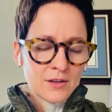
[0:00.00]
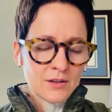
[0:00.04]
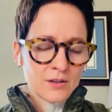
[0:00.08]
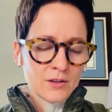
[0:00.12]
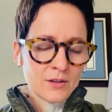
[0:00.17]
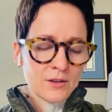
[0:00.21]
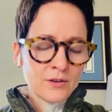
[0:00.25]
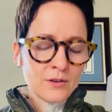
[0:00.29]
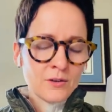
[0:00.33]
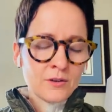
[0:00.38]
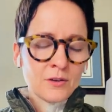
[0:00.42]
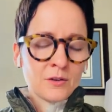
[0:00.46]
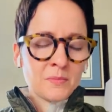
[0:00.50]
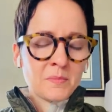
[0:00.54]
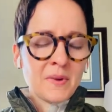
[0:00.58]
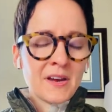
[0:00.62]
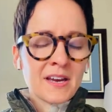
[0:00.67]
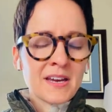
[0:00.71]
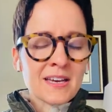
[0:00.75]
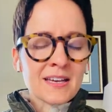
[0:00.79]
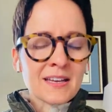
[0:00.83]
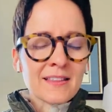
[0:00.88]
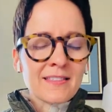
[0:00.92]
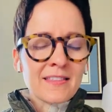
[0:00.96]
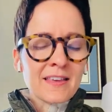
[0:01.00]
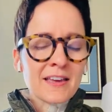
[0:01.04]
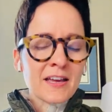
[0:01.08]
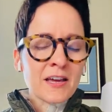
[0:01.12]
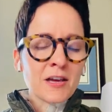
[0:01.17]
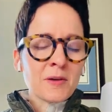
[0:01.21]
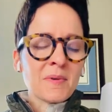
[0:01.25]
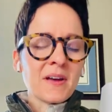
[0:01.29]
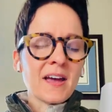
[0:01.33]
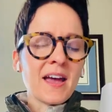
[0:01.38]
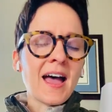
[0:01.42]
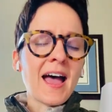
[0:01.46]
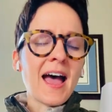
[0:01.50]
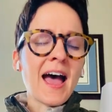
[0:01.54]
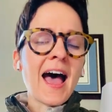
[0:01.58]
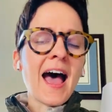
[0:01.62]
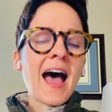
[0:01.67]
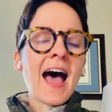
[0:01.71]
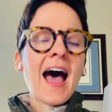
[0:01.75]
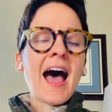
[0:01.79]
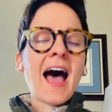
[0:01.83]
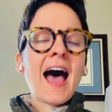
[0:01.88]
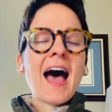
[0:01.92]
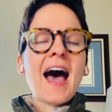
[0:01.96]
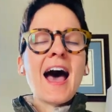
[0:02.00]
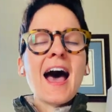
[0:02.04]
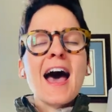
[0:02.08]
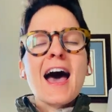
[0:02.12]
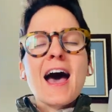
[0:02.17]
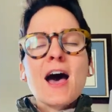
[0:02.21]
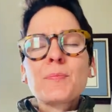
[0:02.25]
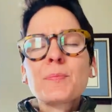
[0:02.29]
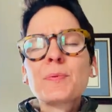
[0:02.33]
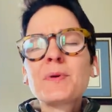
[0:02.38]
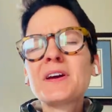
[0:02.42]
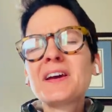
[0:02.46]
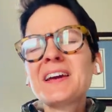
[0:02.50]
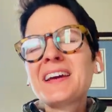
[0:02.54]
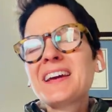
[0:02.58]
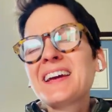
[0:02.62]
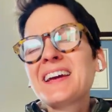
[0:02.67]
You make them happy